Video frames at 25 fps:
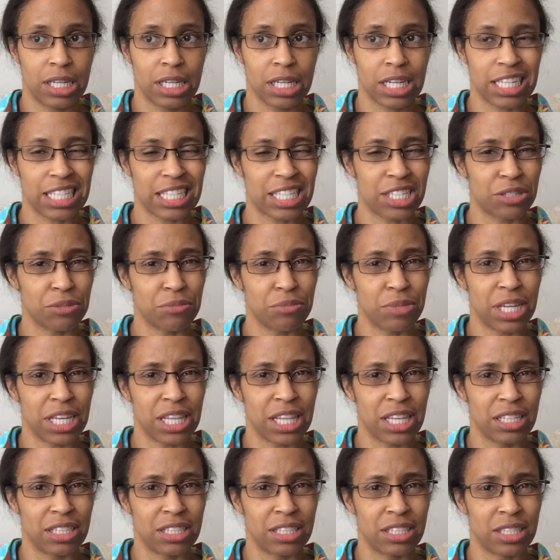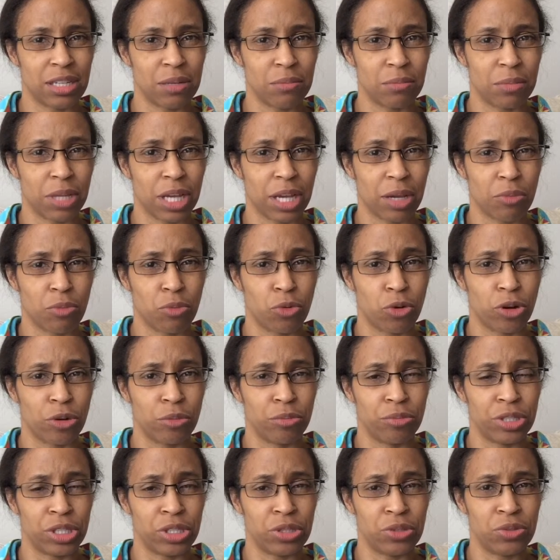because to me, it seemed like more
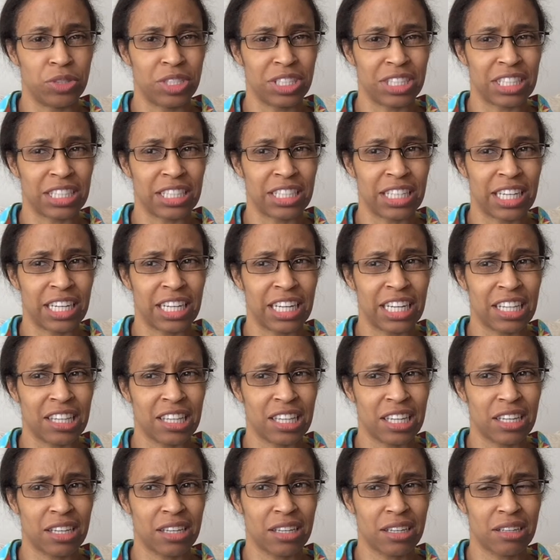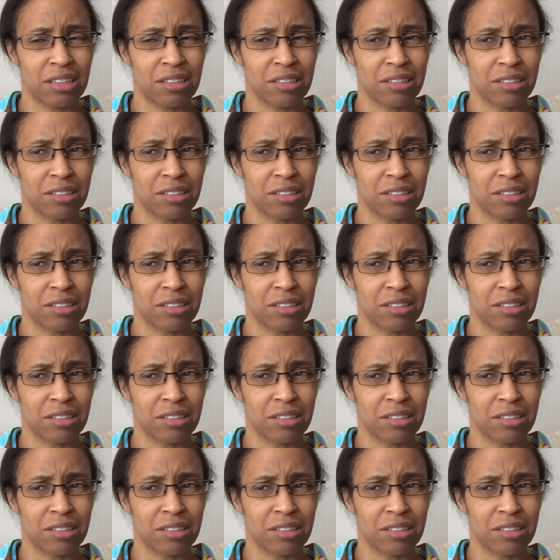abuse than anything.